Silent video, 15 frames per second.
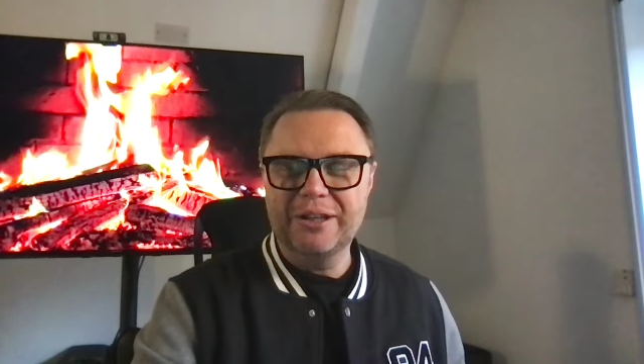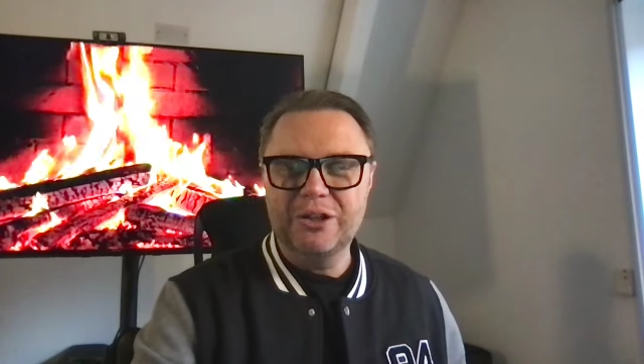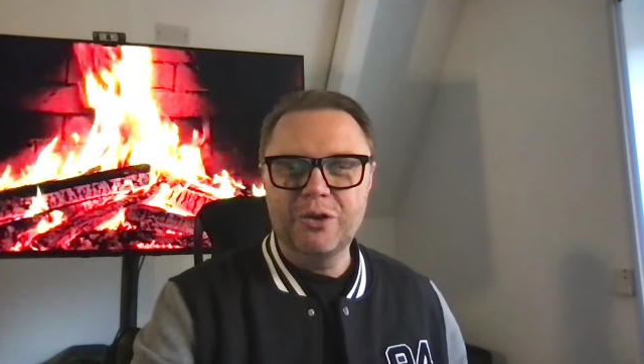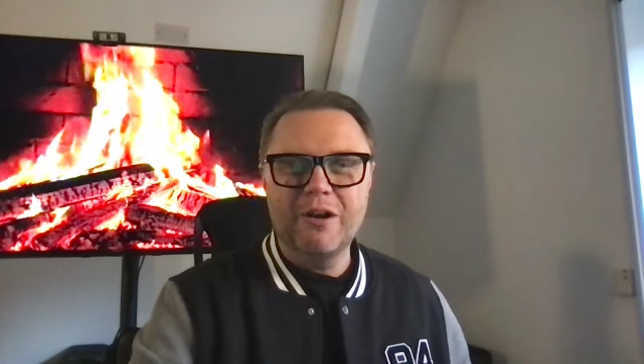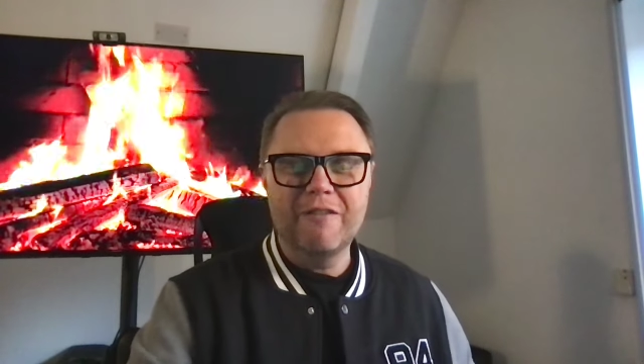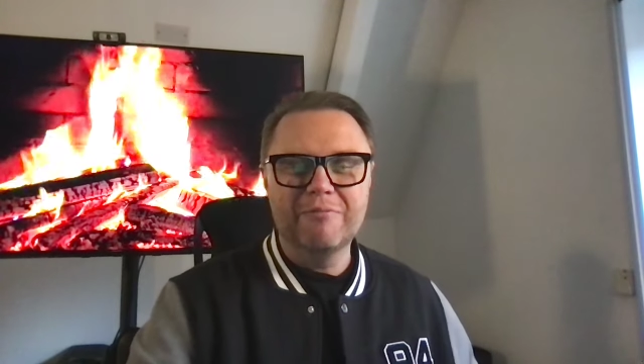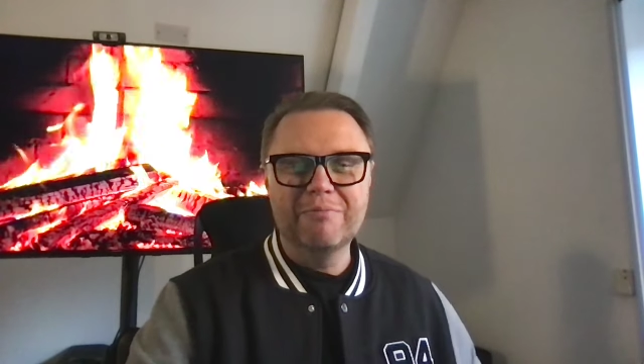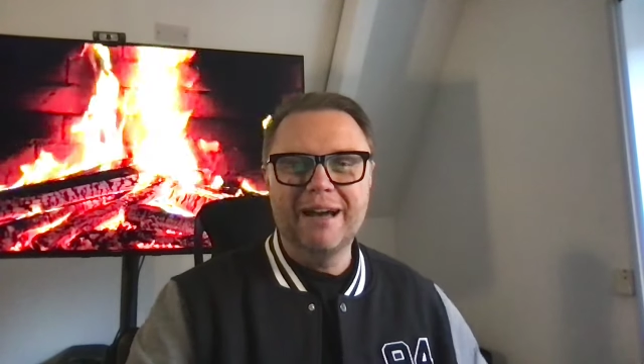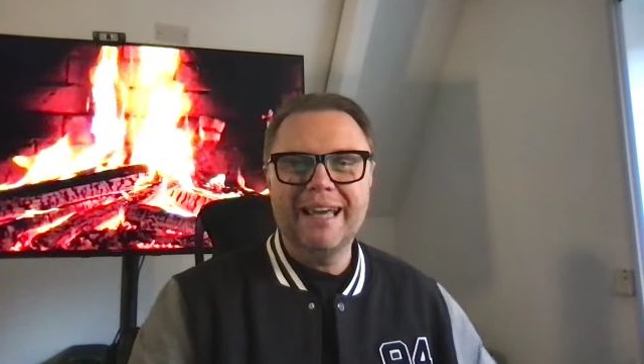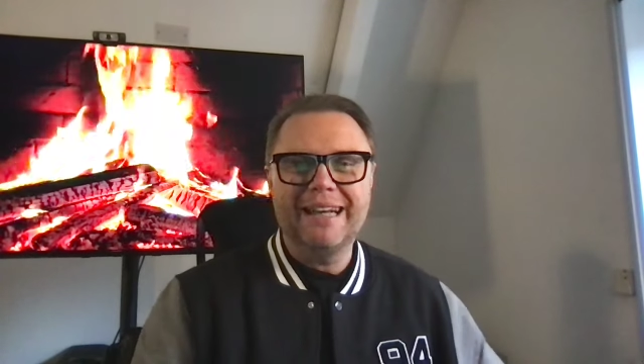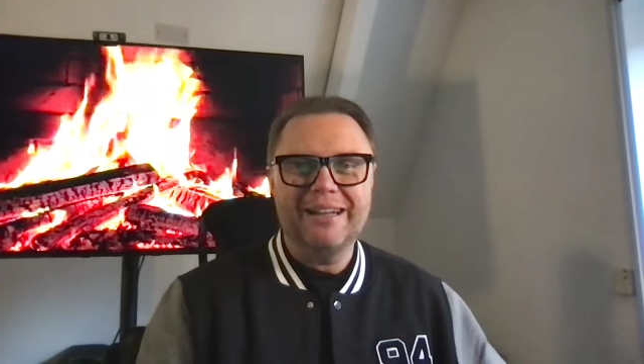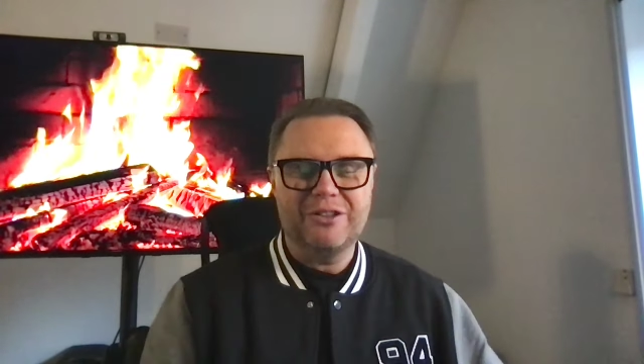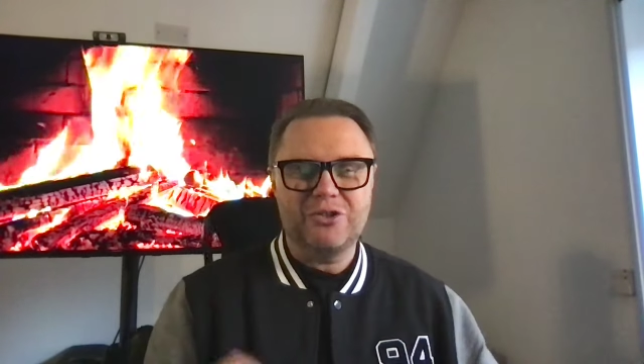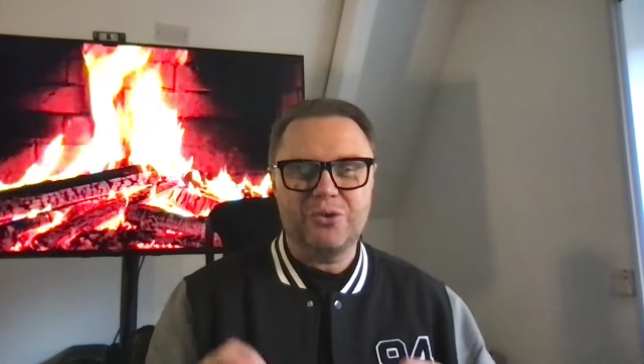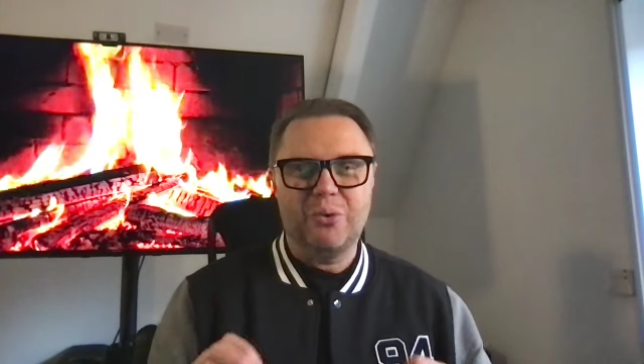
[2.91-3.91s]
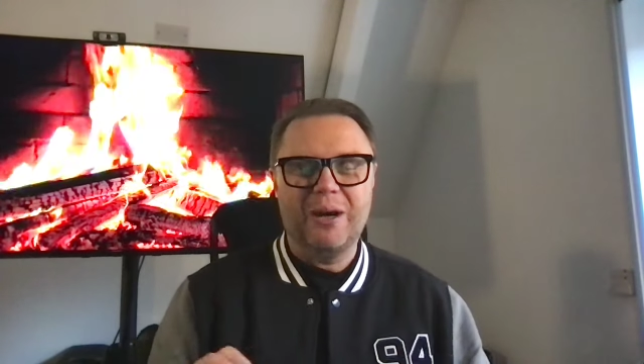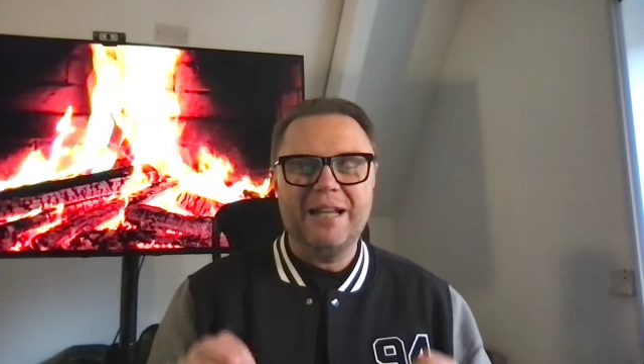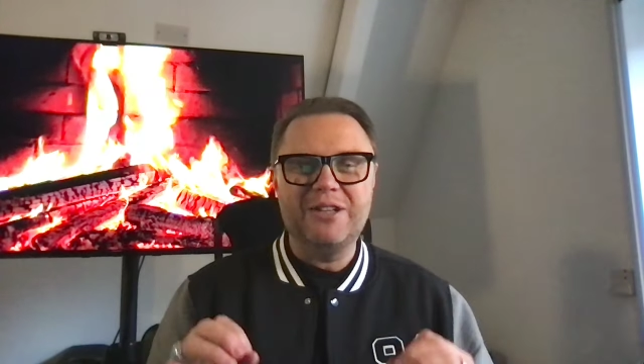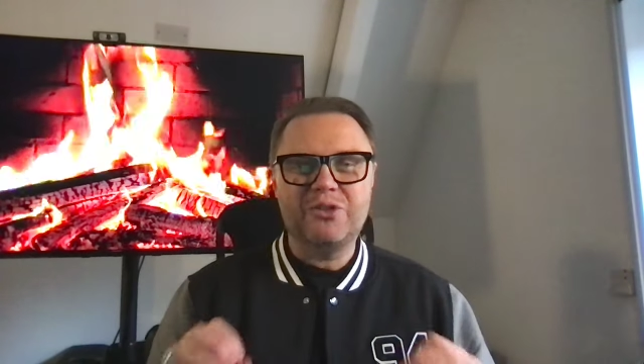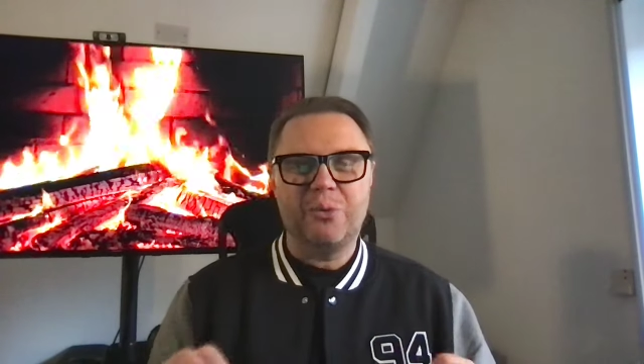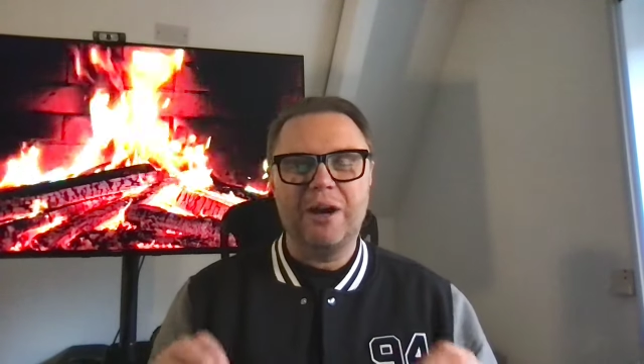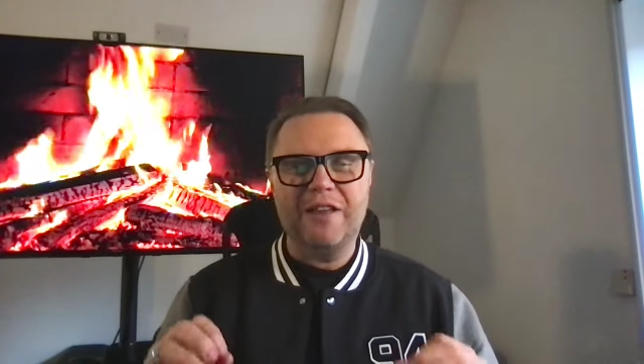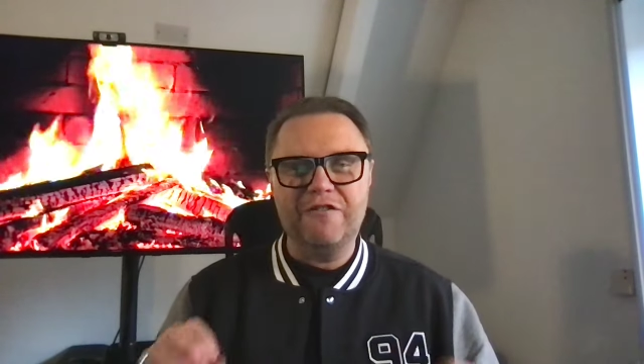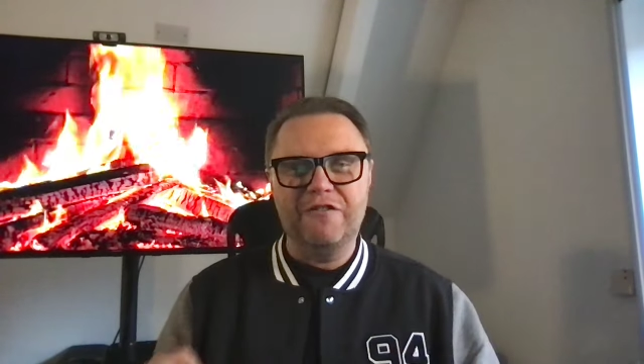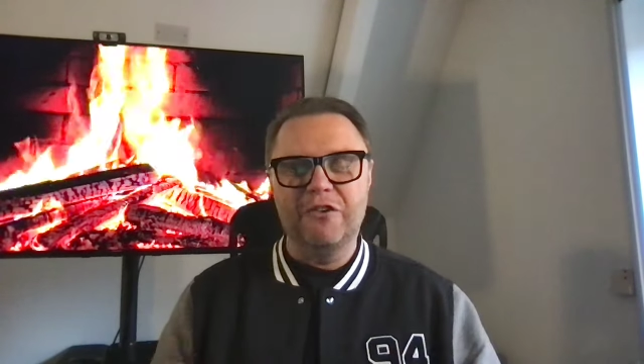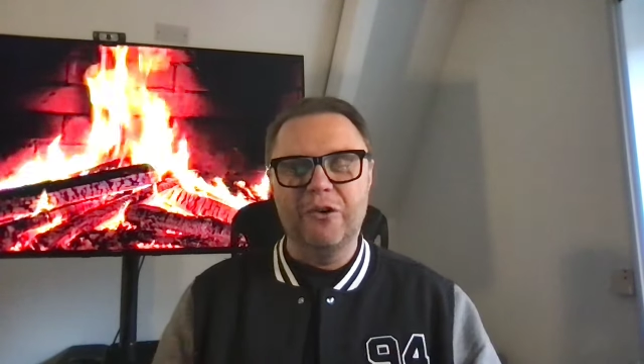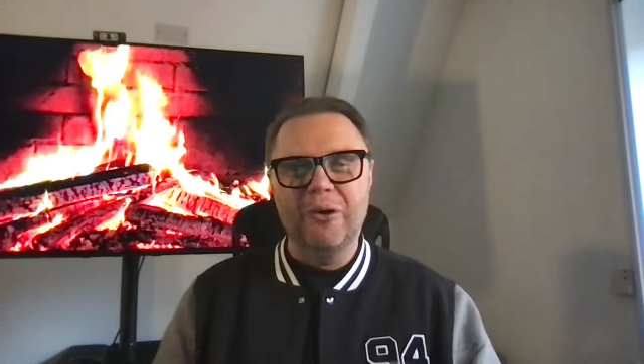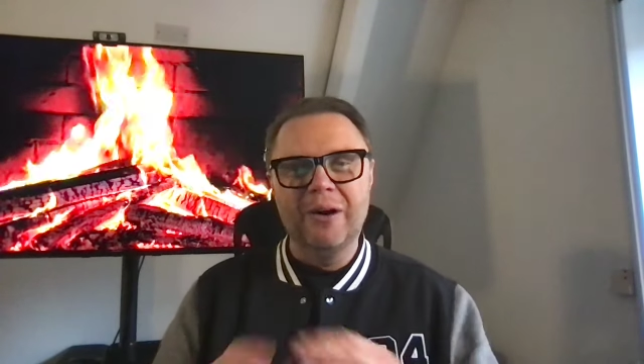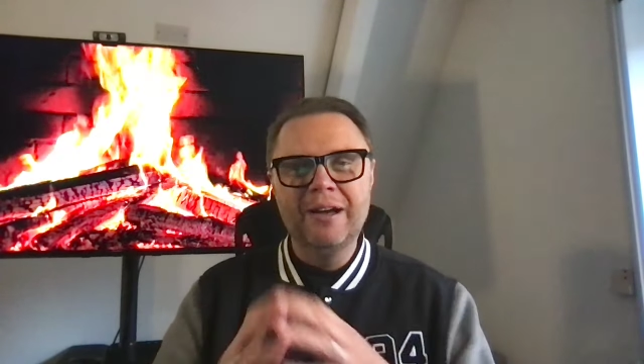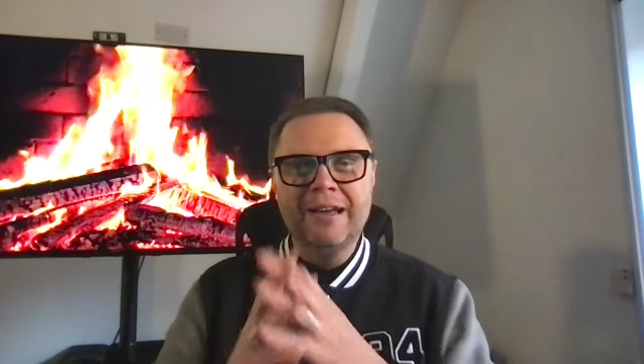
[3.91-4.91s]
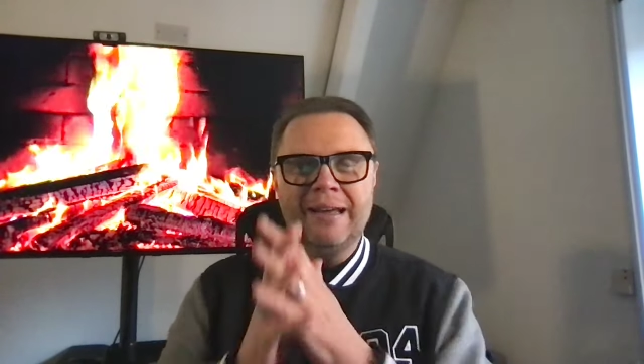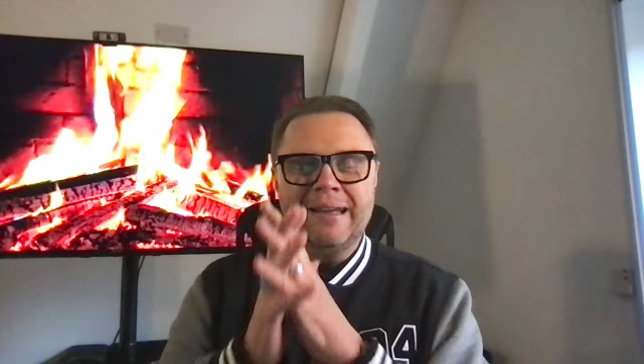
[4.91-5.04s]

You have made it. 2024